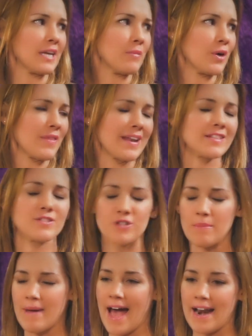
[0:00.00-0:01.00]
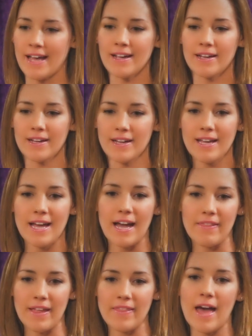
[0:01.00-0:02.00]
anymore. Then that it's dramatic. Oh
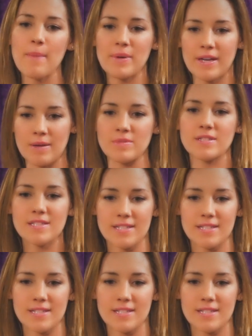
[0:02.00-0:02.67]
and then that becomes the